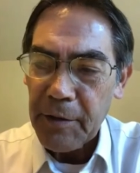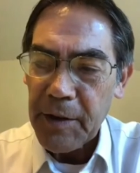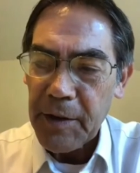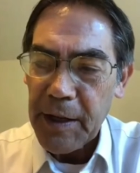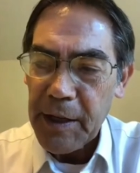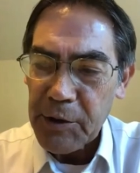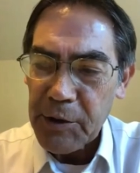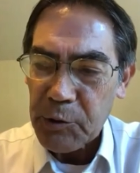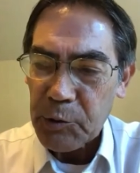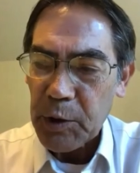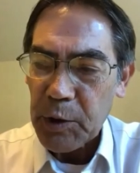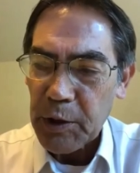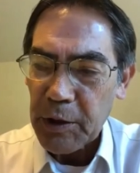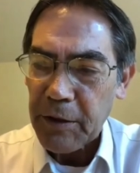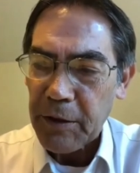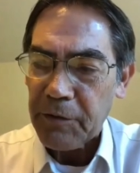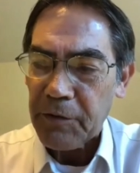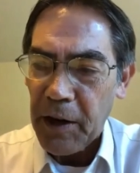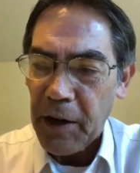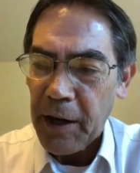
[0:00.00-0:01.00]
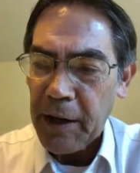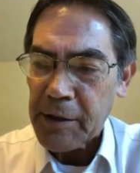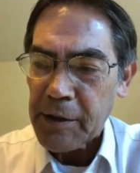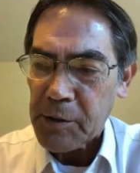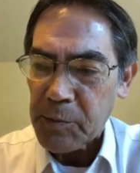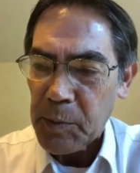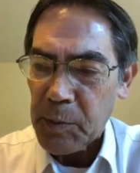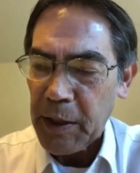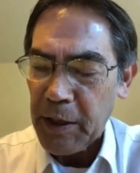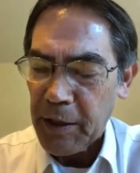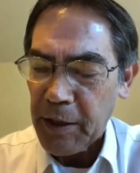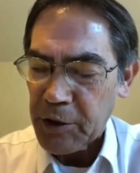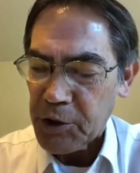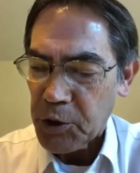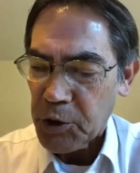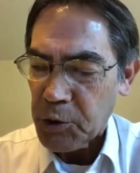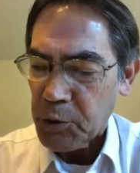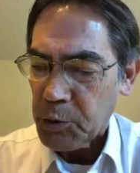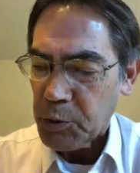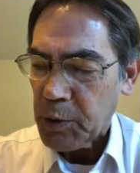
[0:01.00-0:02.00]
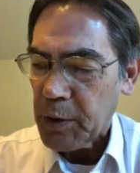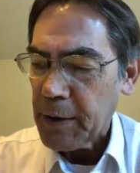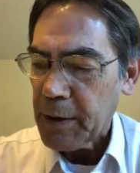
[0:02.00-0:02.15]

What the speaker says: Israel defines being a Jew.